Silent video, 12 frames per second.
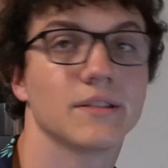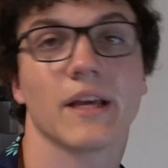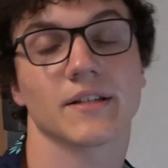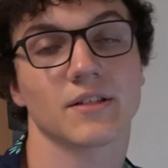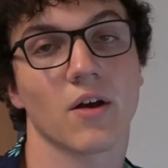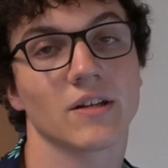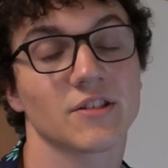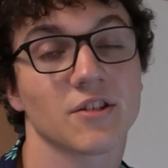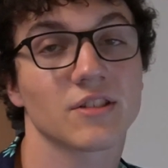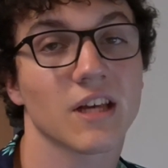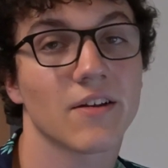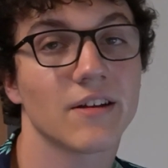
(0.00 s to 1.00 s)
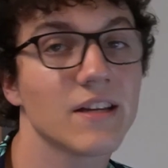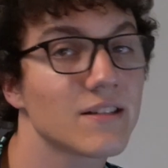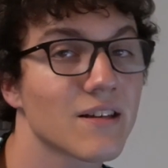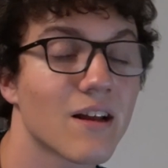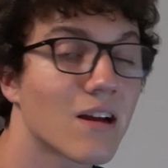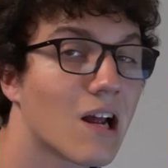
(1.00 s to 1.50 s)
Yeah, so as it turns out,
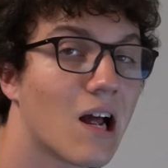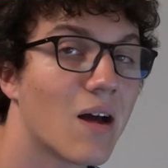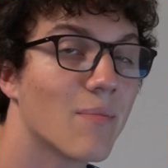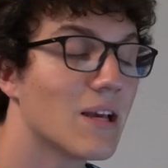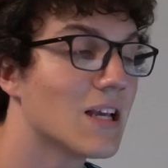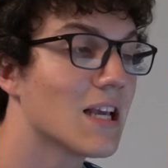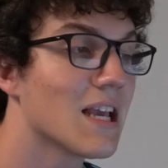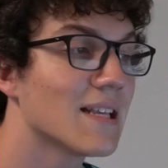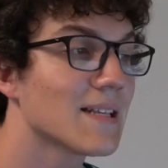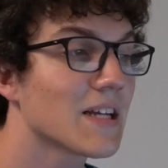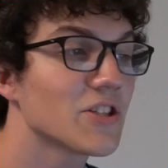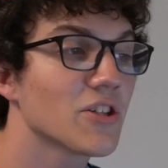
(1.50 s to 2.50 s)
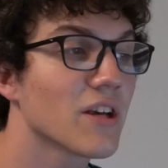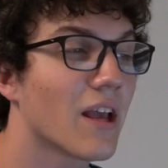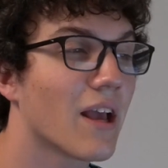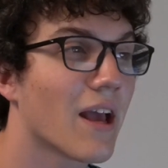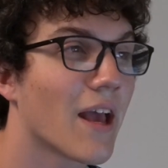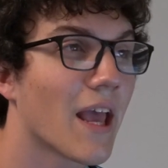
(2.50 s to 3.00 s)
Nissan.com is actually
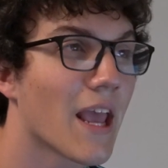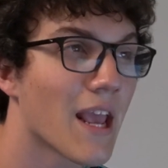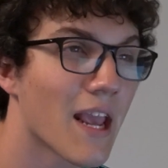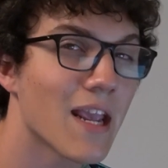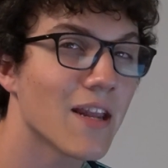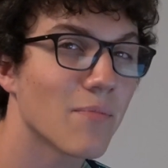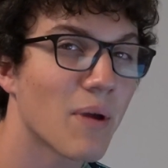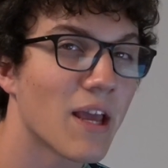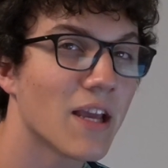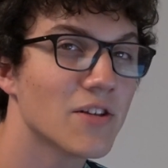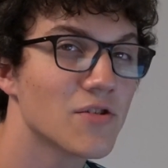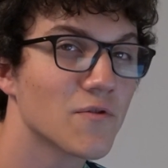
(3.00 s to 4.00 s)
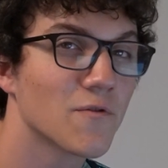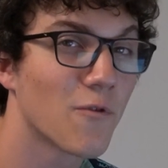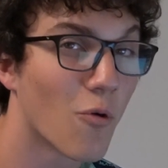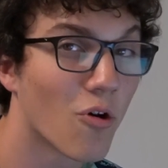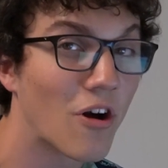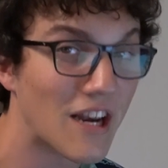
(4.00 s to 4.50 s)
a hate page
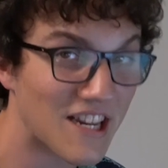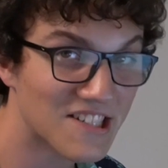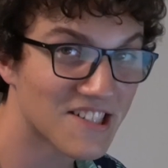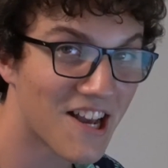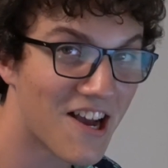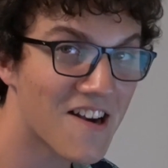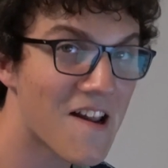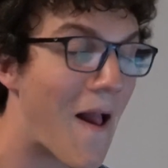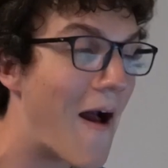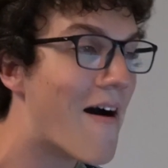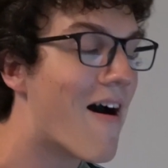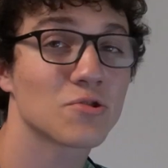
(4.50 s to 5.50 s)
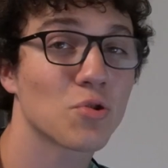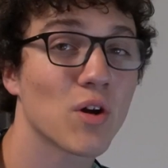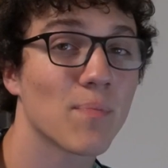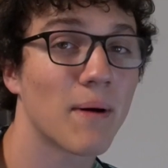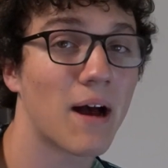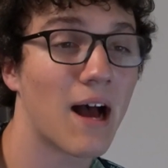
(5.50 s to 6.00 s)
for Nissan, and the story
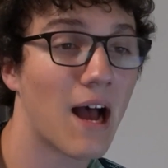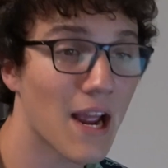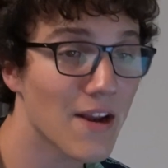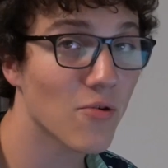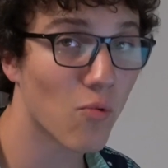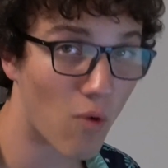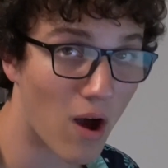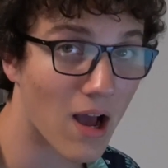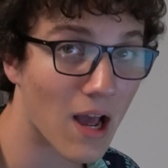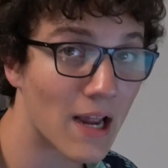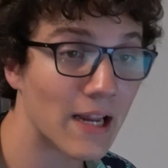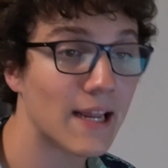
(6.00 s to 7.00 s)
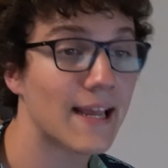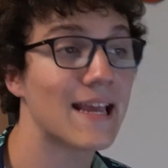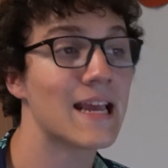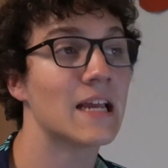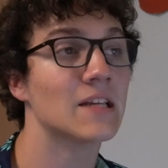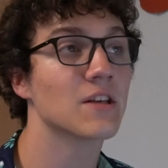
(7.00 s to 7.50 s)
behind why
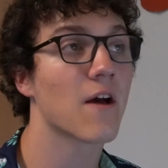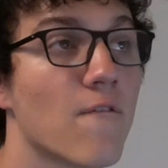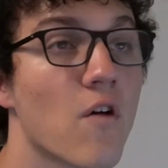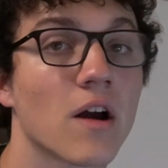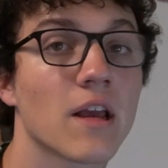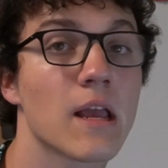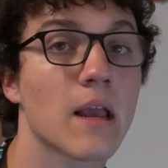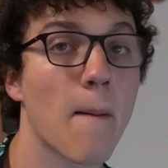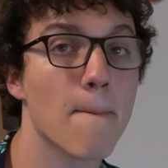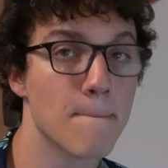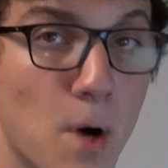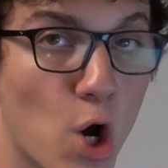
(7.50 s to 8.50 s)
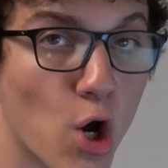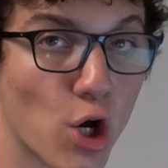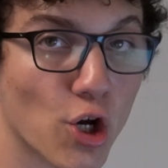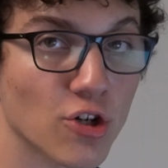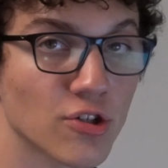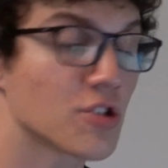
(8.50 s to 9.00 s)
is fucking
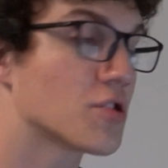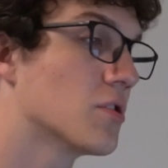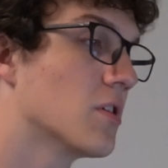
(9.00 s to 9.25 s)
bonkers.